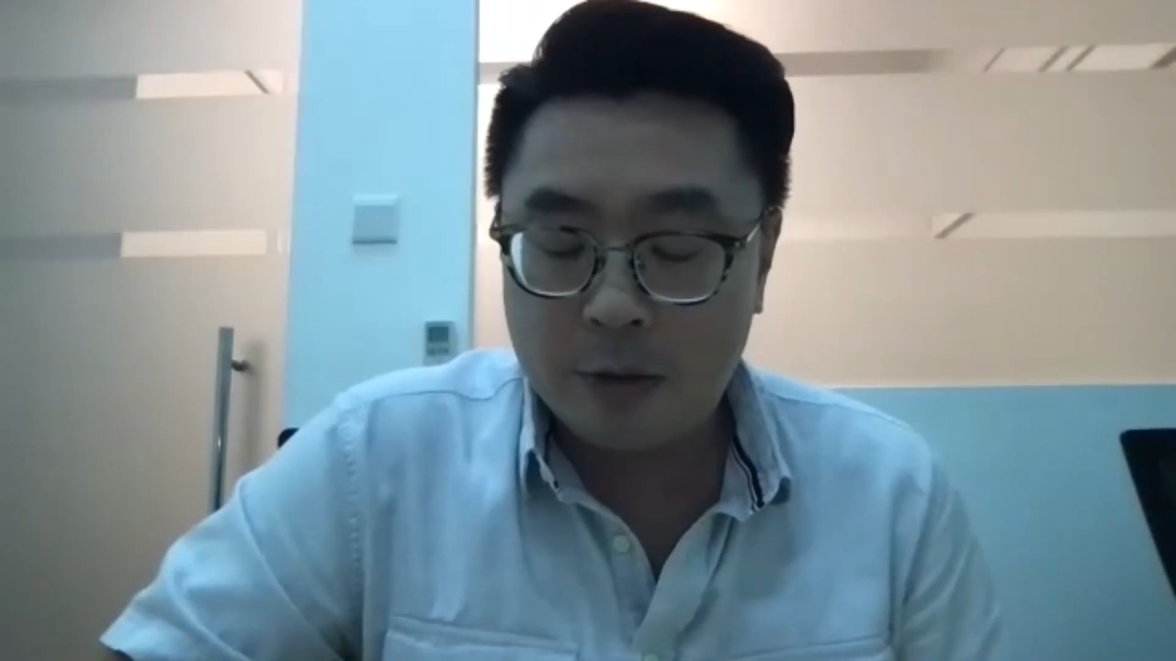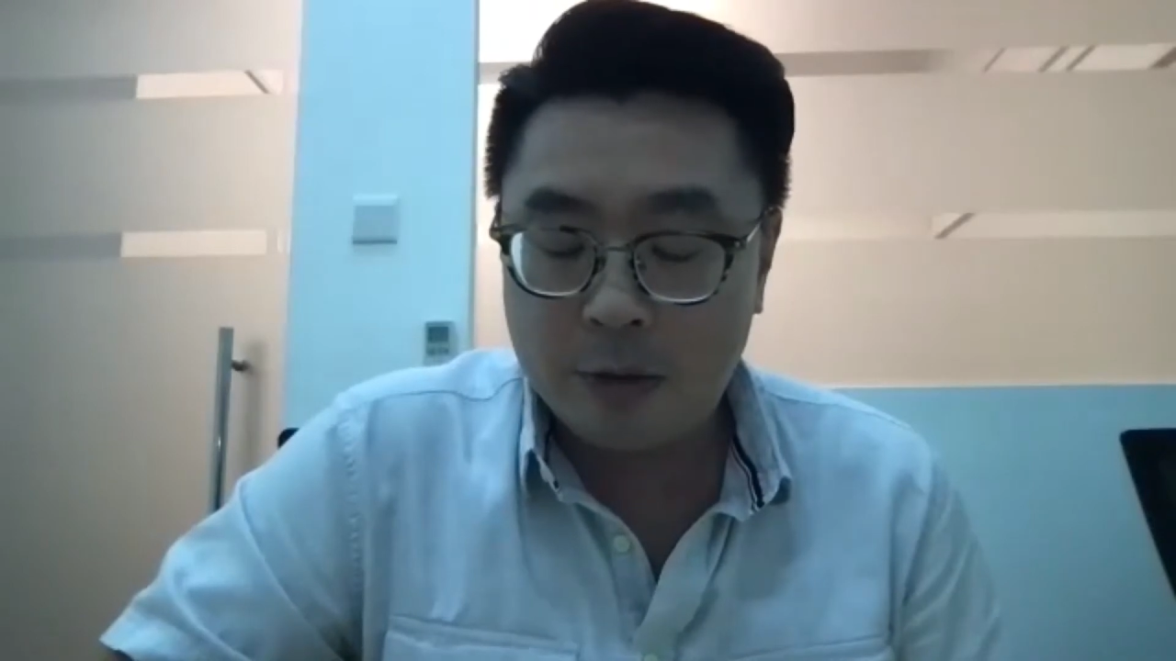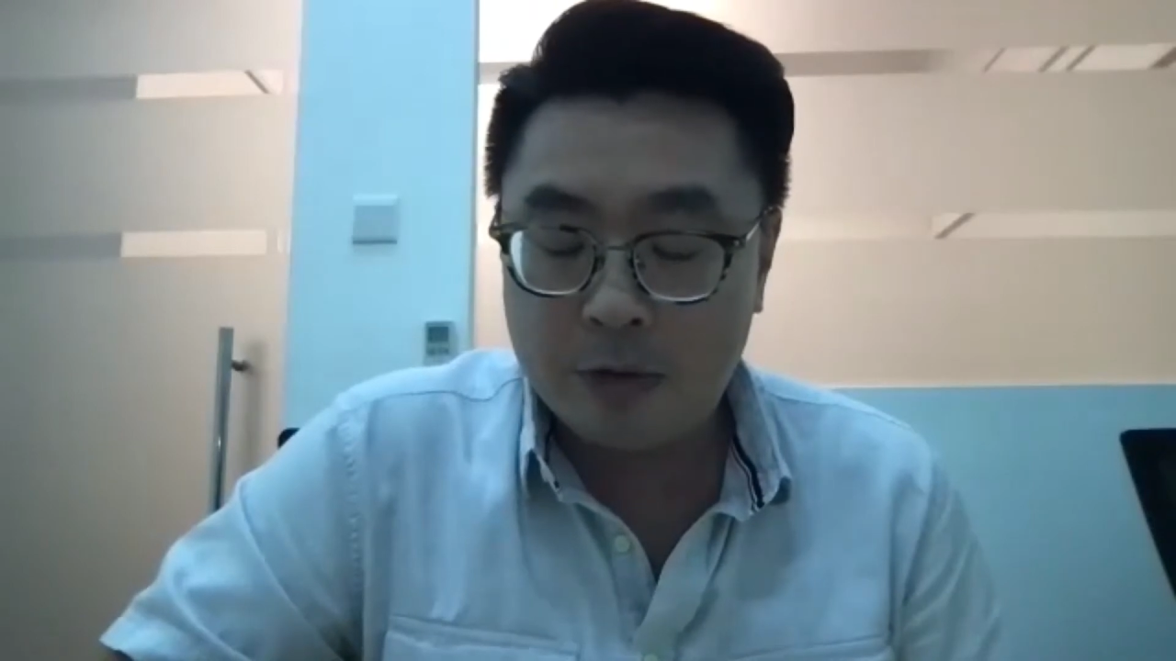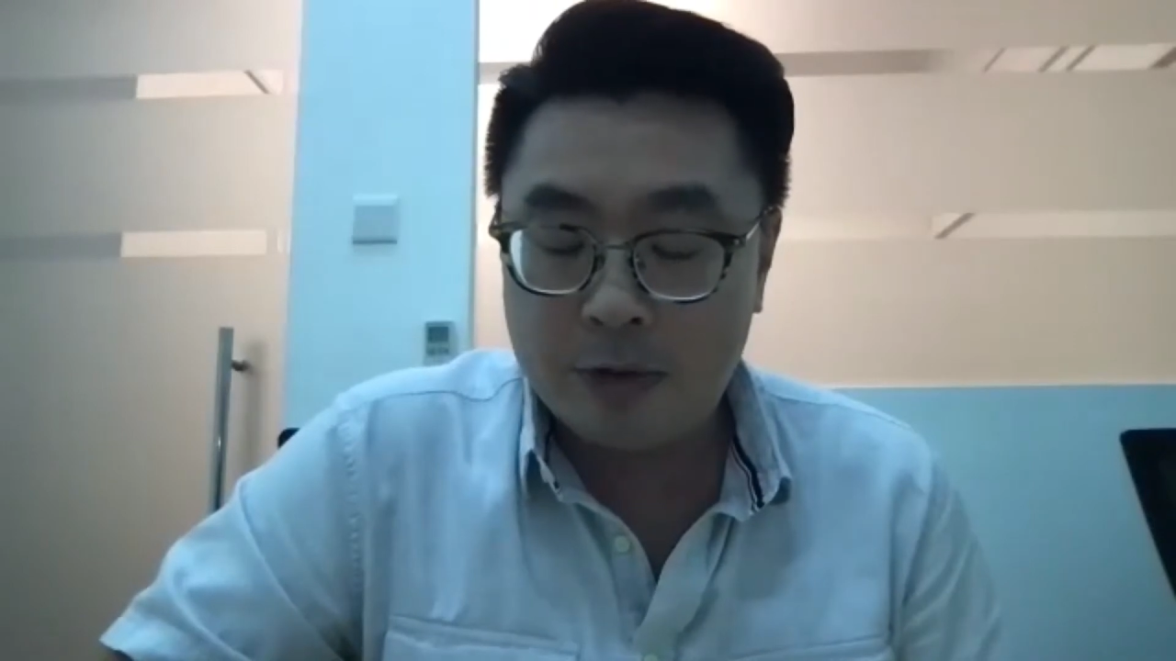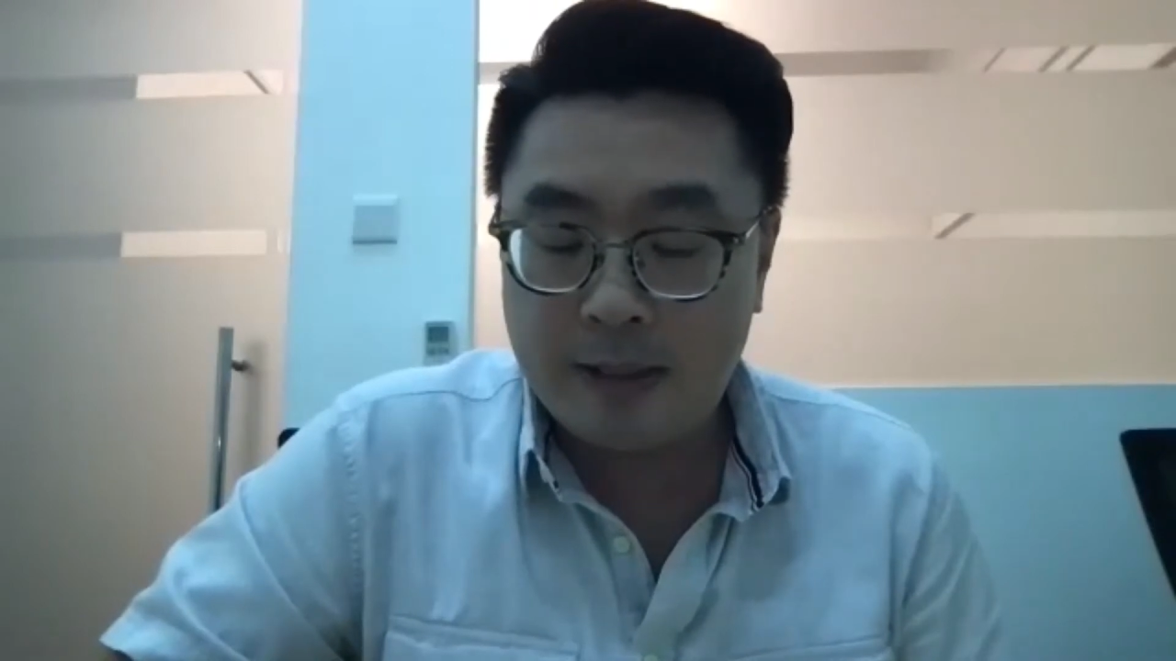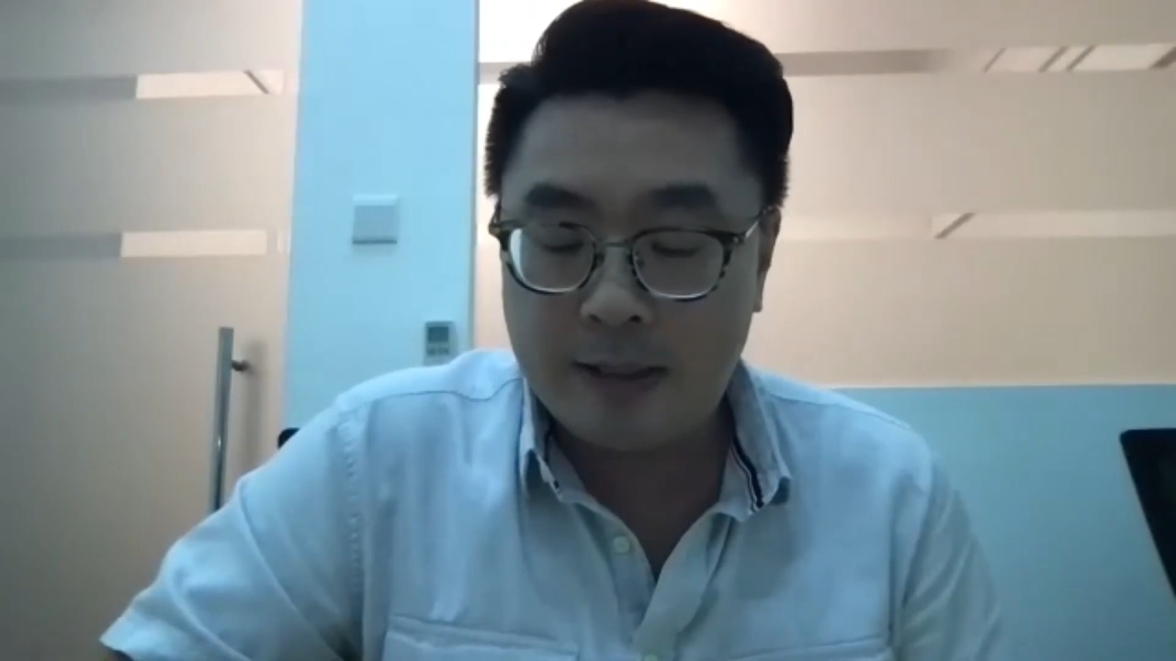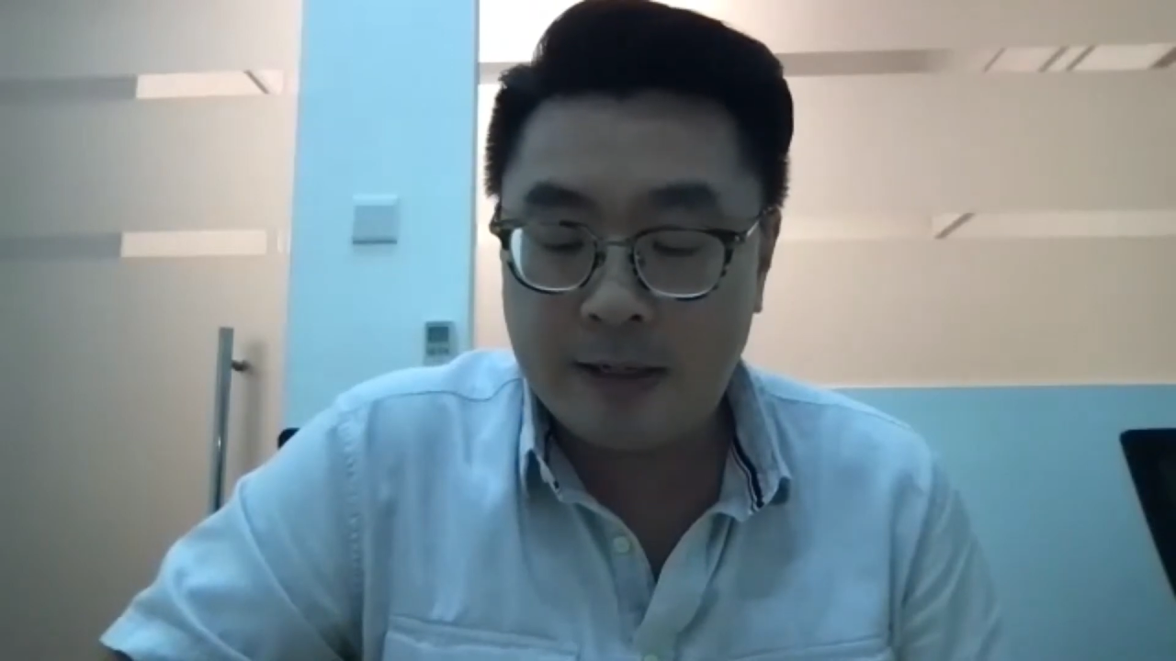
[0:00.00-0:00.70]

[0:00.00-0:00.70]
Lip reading: to start a